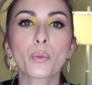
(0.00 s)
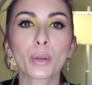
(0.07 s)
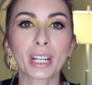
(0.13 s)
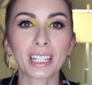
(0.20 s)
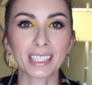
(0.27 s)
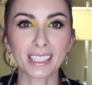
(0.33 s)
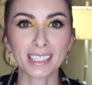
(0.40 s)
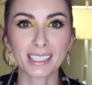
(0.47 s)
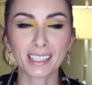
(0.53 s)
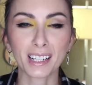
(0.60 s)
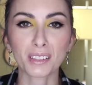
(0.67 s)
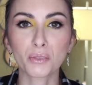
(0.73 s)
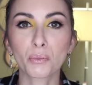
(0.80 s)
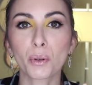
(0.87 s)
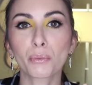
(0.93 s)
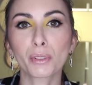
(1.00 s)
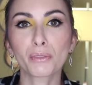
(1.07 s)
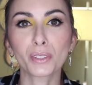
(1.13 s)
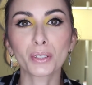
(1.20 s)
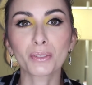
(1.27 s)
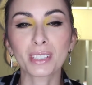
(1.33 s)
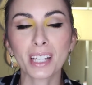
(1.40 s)
We're going to discuss what we've
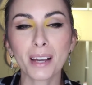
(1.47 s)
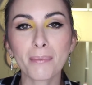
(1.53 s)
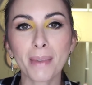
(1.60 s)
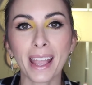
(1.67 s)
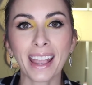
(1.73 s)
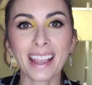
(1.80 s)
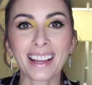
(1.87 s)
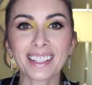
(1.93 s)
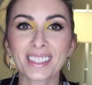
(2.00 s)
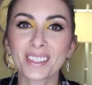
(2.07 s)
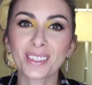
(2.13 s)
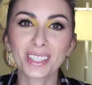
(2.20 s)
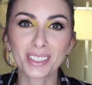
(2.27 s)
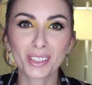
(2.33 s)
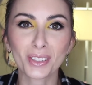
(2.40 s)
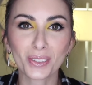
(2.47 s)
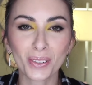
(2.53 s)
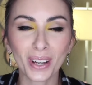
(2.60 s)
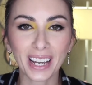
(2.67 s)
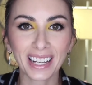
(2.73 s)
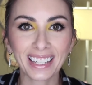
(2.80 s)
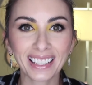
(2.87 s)
used up, and so let's just
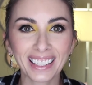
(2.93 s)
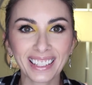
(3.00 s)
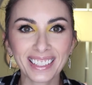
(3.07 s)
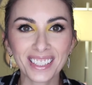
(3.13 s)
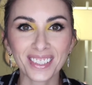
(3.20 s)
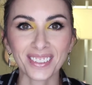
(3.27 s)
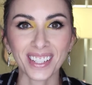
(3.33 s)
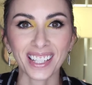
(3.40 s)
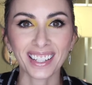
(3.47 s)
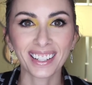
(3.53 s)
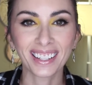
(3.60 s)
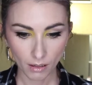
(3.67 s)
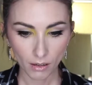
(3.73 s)
go ahead and get into it.